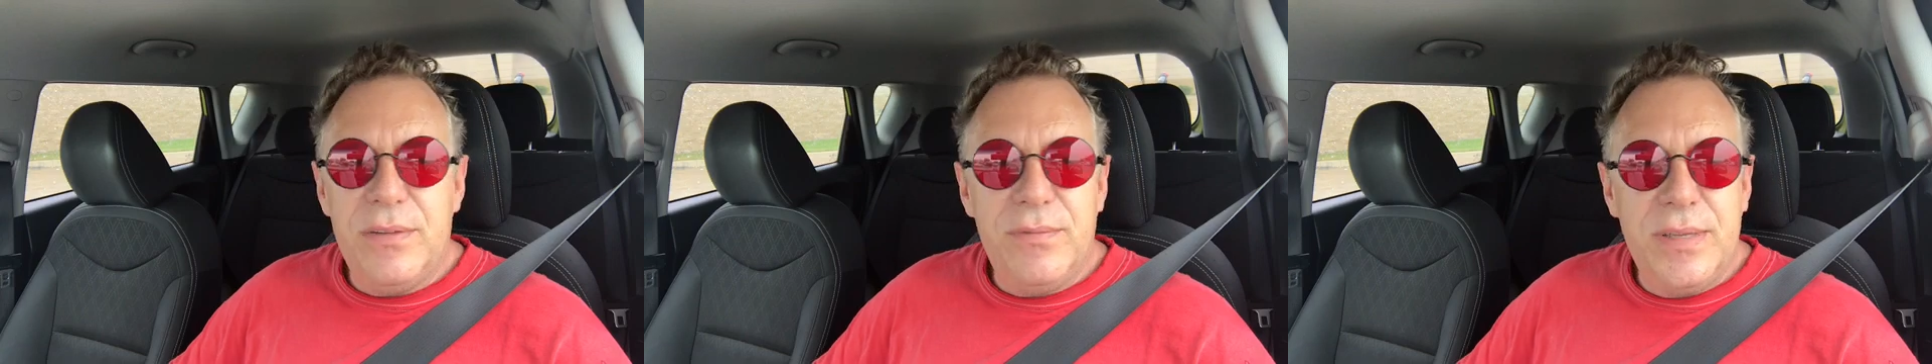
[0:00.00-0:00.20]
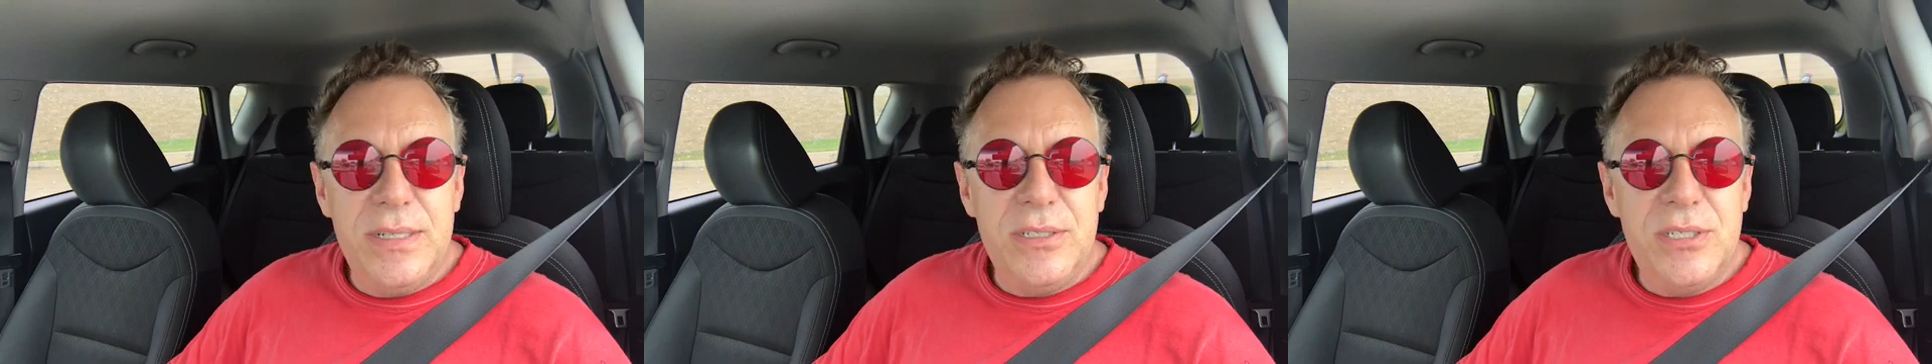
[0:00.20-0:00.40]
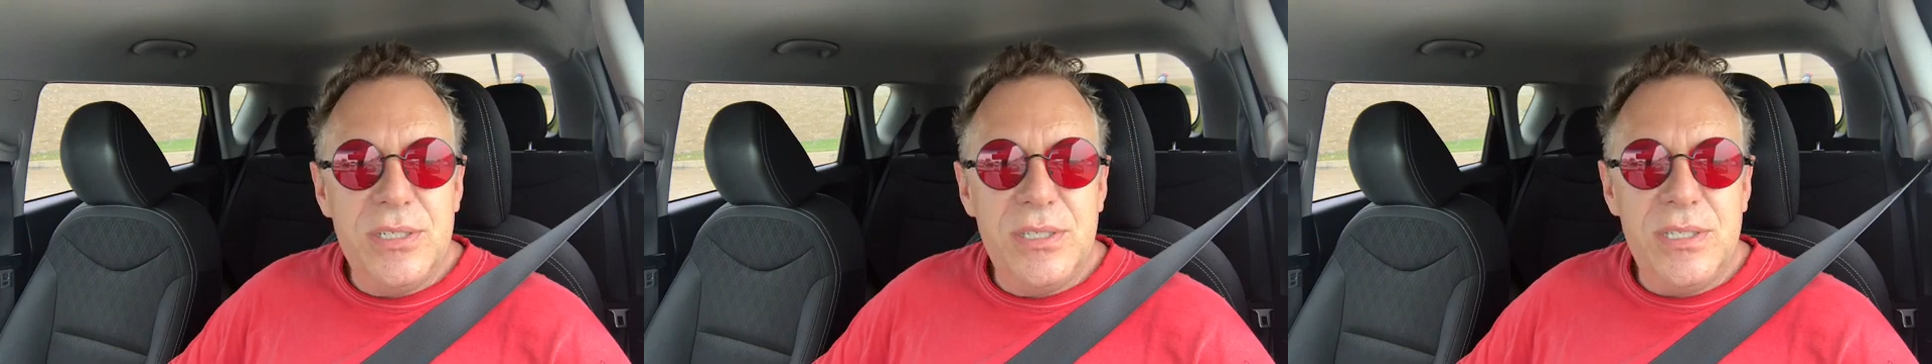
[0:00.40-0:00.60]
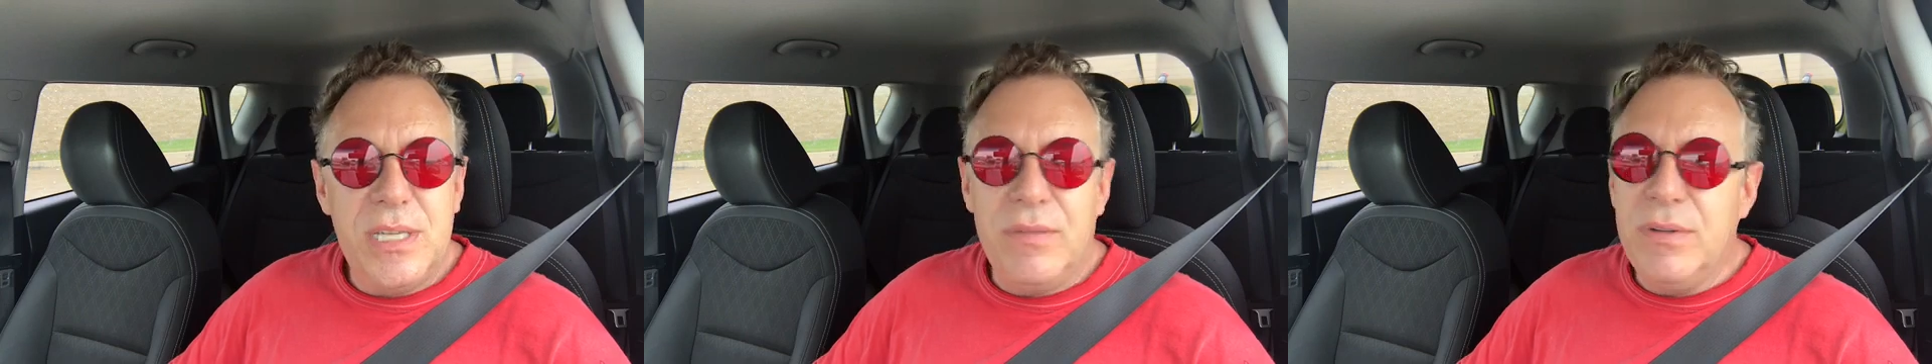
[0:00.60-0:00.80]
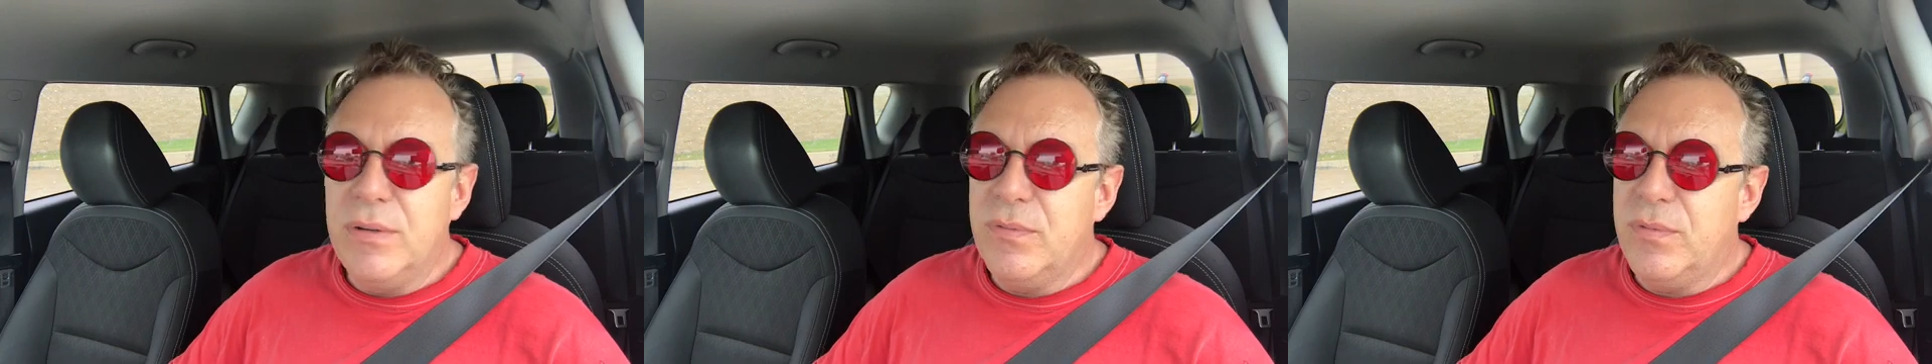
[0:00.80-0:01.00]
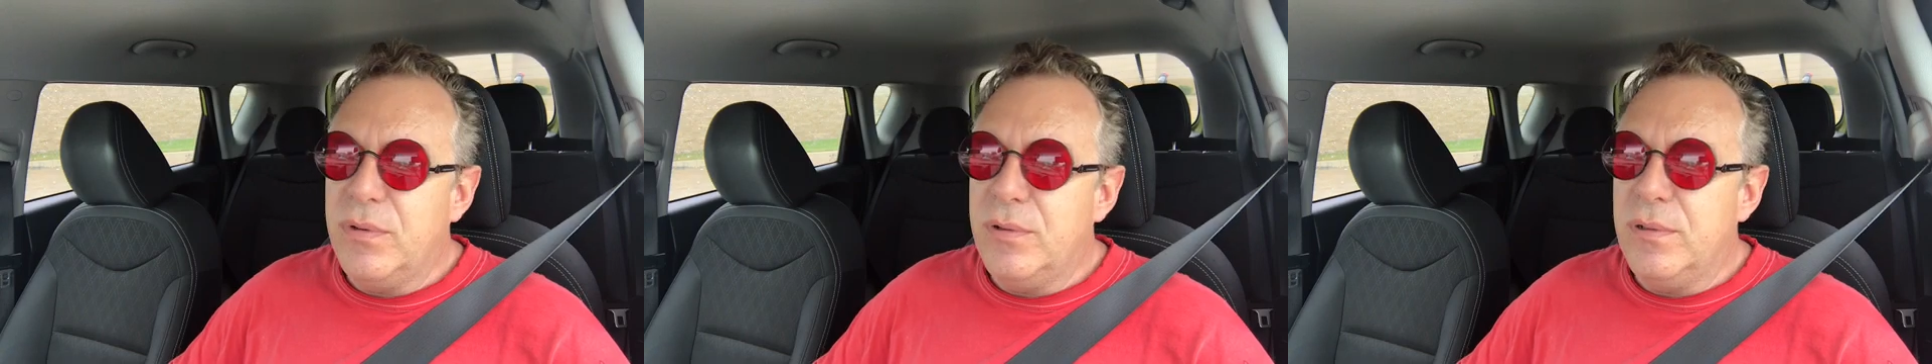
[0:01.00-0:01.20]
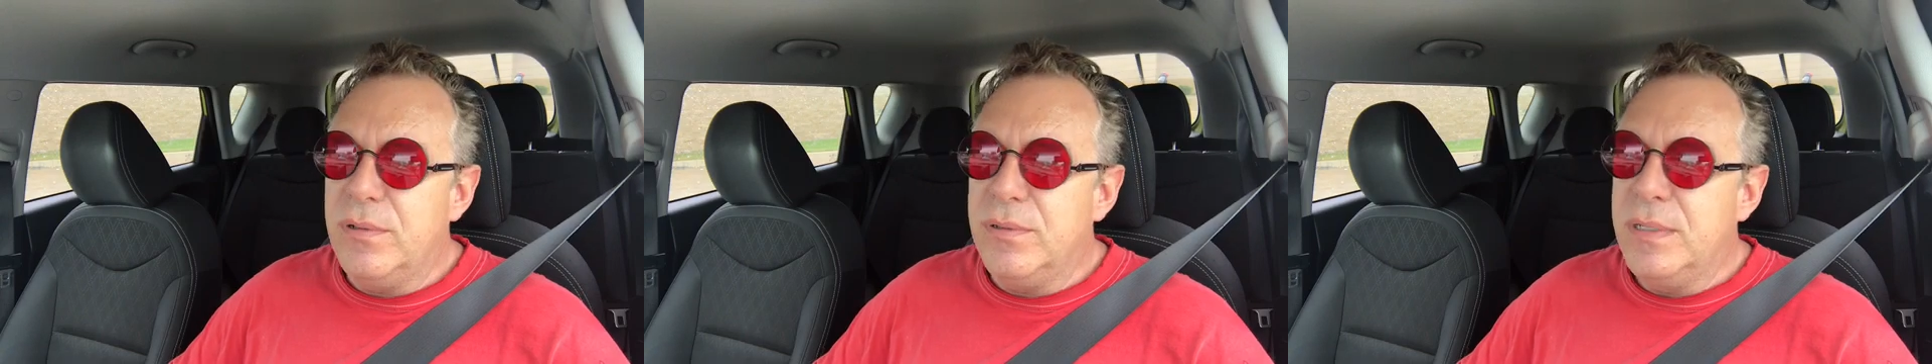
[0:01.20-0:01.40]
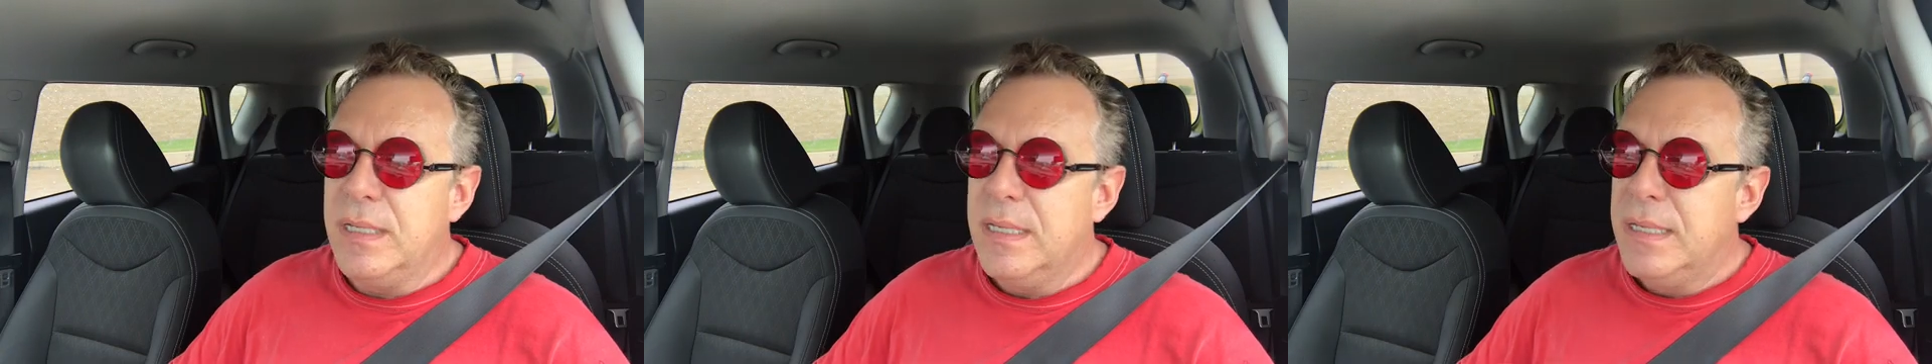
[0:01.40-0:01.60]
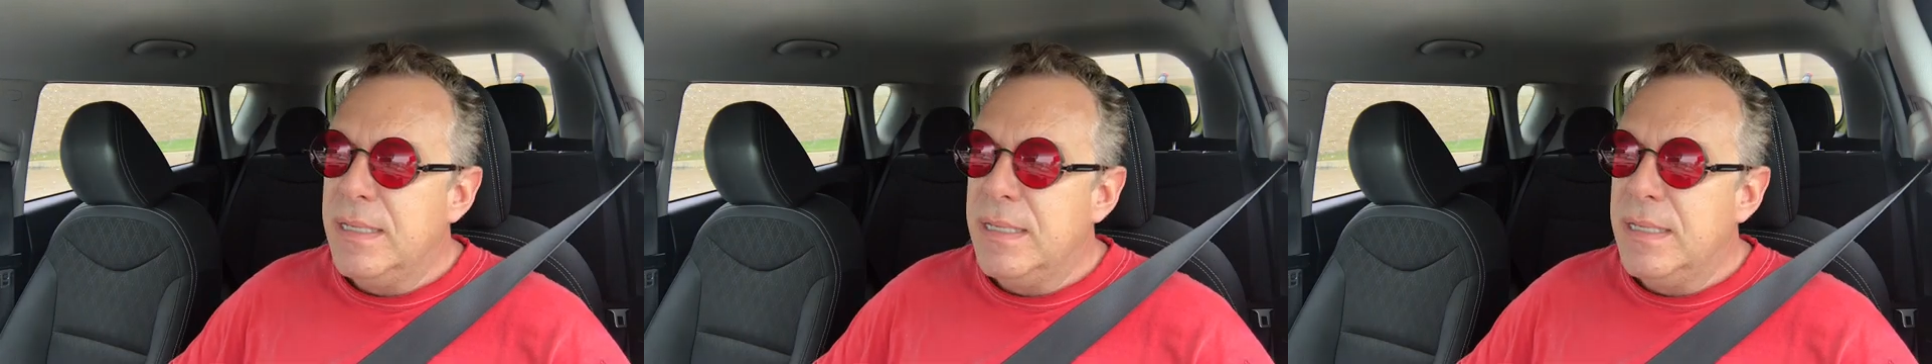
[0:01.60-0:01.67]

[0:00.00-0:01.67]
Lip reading: Avenged Sevenfold,